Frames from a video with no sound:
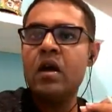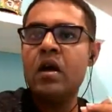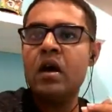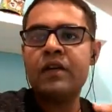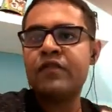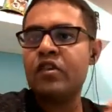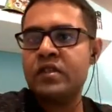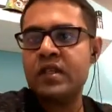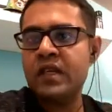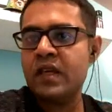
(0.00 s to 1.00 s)
of course,
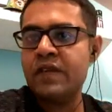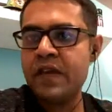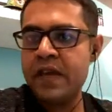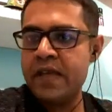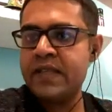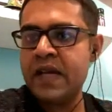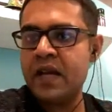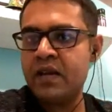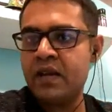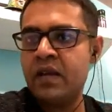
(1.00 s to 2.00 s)
see, if A
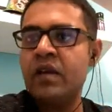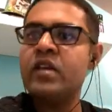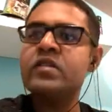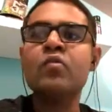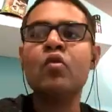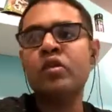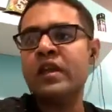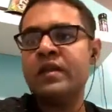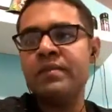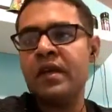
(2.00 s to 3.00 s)
salary is more
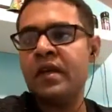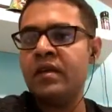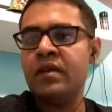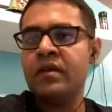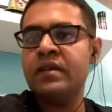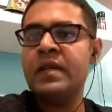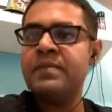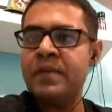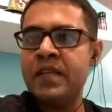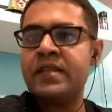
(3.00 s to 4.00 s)
than B, then
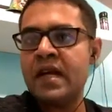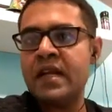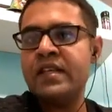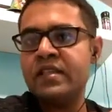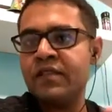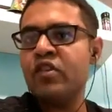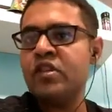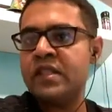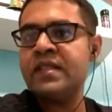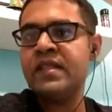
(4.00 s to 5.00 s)
B salary is of course
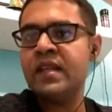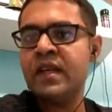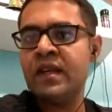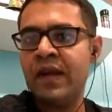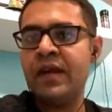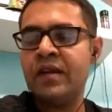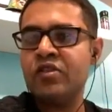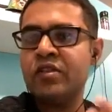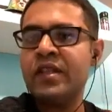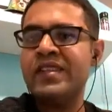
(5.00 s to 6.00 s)
less than A, right?
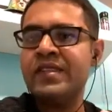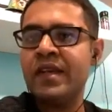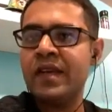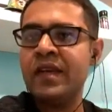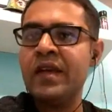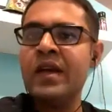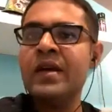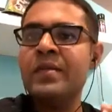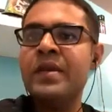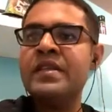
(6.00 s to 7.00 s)
So they are saying
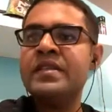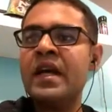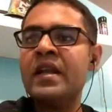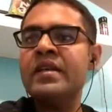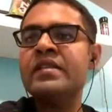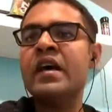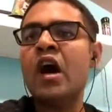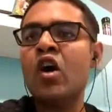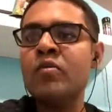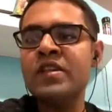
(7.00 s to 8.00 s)
B salary is
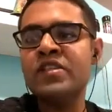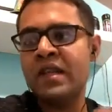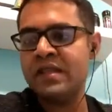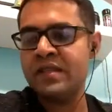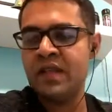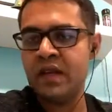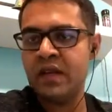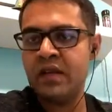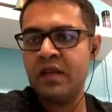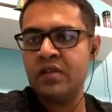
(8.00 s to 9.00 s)
how much less than A.
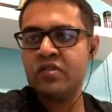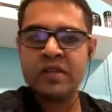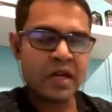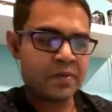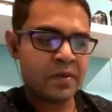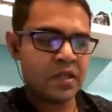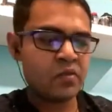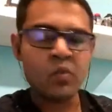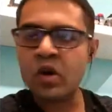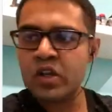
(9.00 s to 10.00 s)
So that means
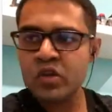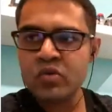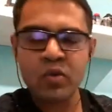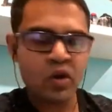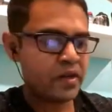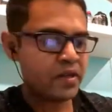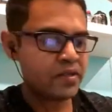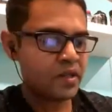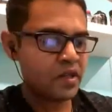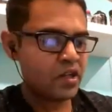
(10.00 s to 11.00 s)
what you want
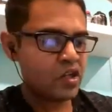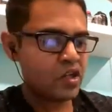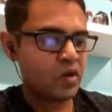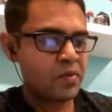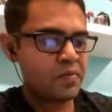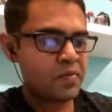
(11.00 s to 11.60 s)
is, you want